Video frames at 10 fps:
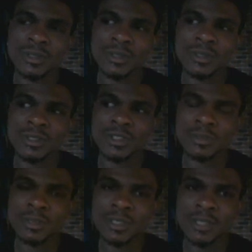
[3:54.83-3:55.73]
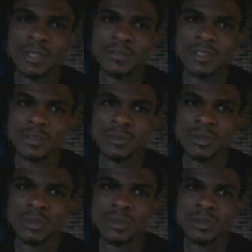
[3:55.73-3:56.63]
this should be interface
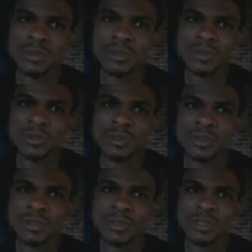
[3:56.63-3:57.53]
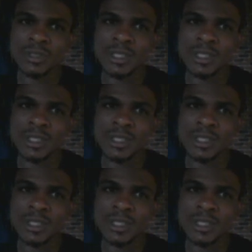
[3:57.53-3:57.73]
module, then